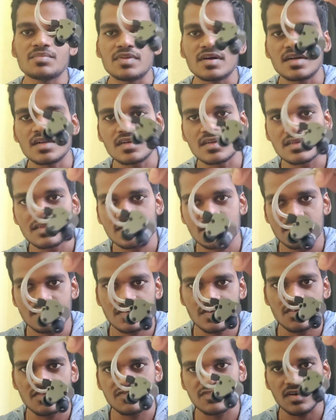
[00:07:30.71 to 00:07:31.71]
But
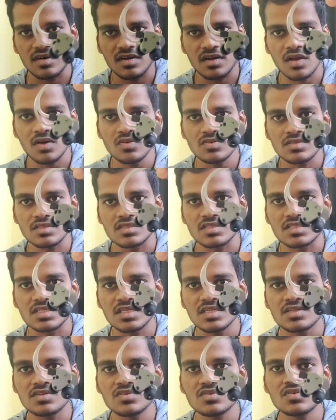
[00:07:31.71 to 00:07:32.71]
for now, the
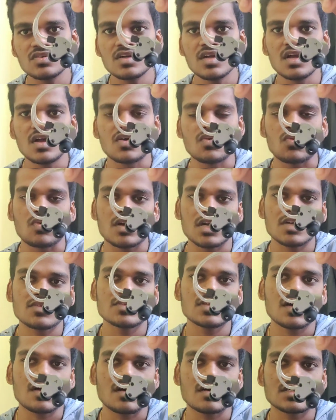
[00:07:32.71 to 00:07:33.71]
C2,
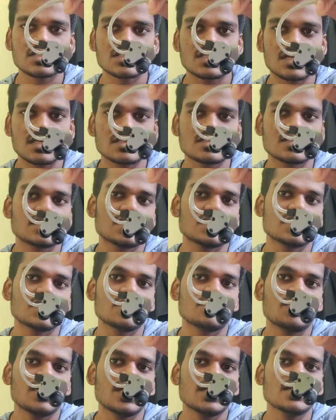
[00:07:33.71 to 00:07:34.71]
whatever the harsh tracks that I
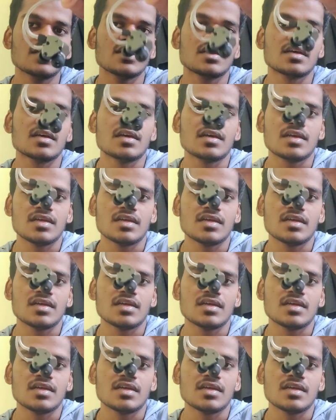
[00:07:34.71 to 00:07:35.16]
replay,